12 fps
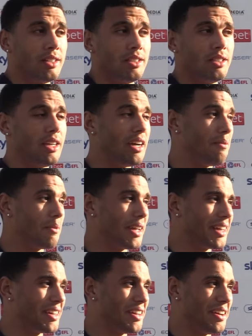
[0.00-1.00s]
Yeah, I
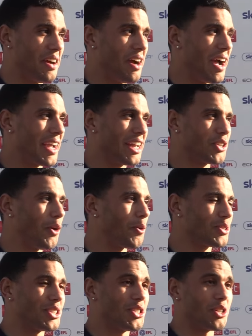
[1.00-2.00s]
mean, I get
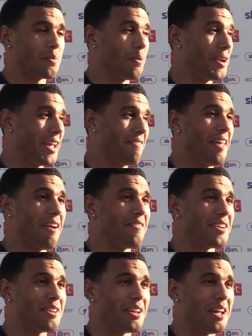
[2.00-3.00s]
told to just put it in
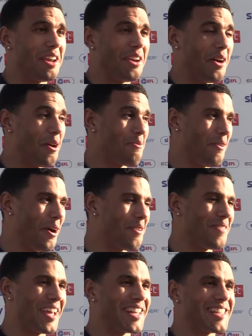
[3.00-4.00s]
there and hope
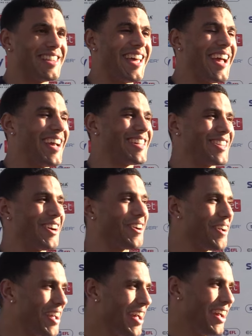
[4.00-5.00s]
that he's in there.
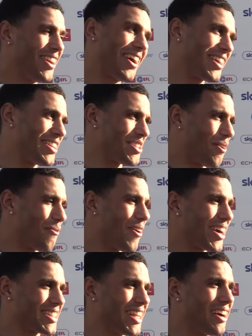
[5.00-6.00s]
So luckily this one
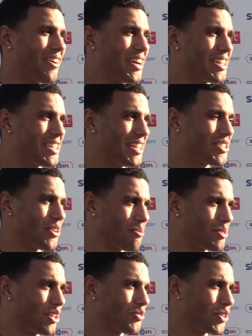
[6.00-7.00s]
worked out, and he's got
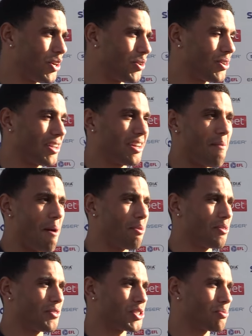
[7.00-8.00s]
himself a goal, and I'm
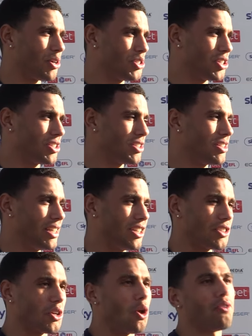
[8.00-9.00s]
happy for Smudge because he
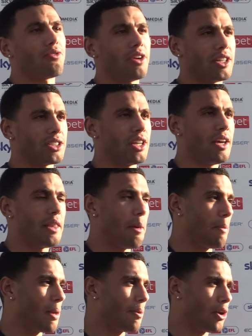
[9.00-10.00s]
does a lot for us
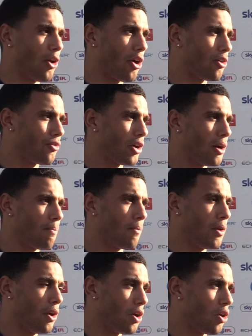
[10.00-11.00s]
that maybe a lot of
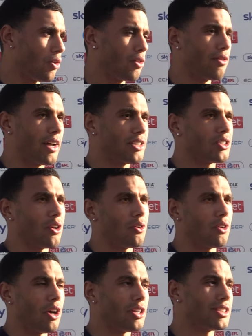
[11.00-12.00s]
the fans
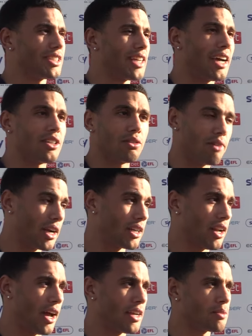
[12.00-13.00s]
don't understand and
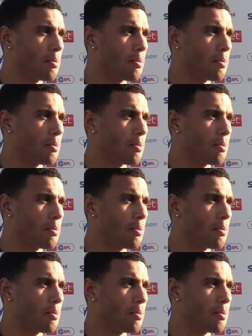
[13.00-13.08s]
recognise.